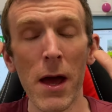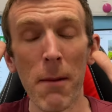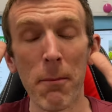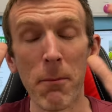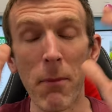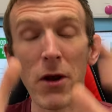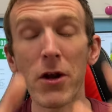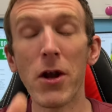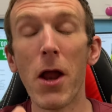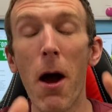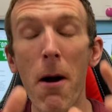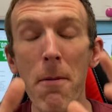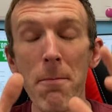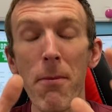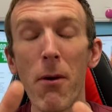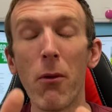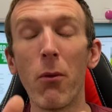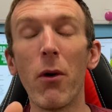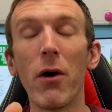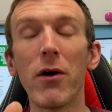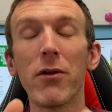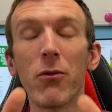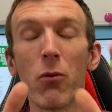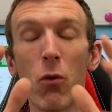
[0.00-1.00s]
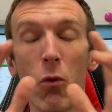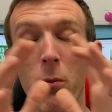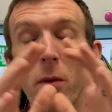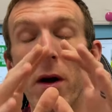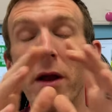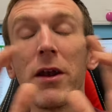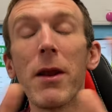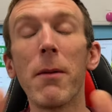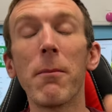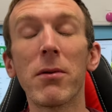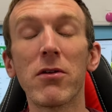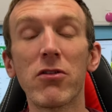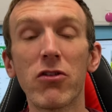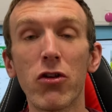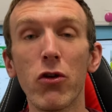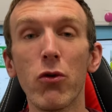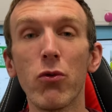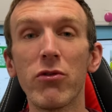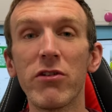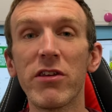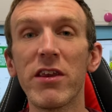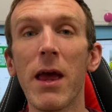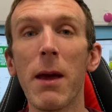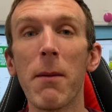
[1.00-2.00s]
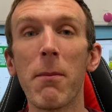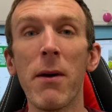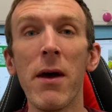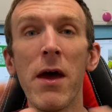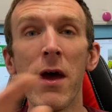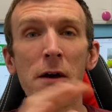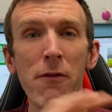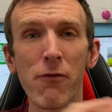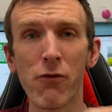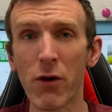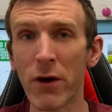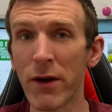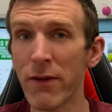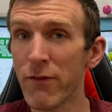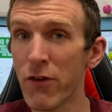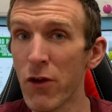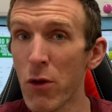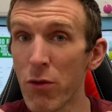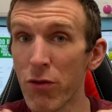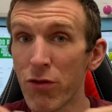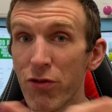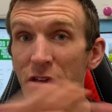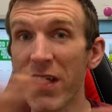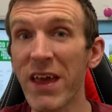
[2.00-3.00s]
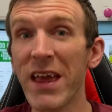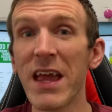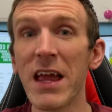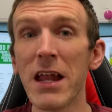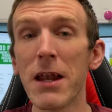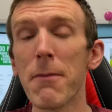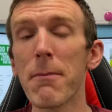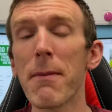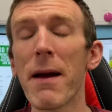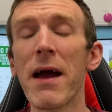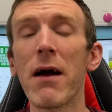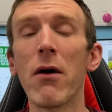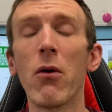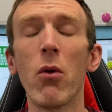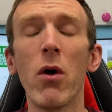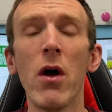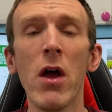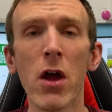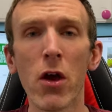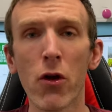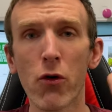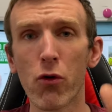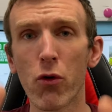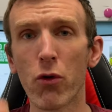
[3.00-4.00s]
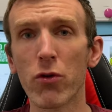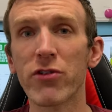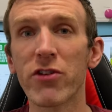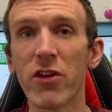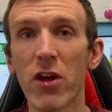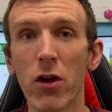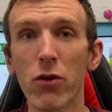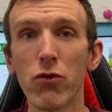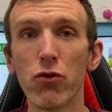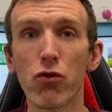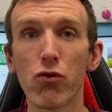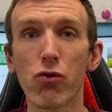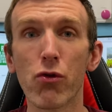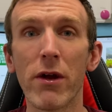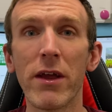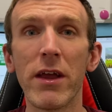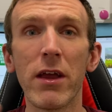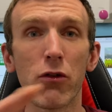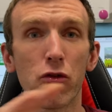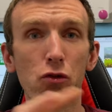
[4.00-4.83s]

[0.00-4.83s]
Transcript: my number one or my number two tip for any of you thinking about cross country,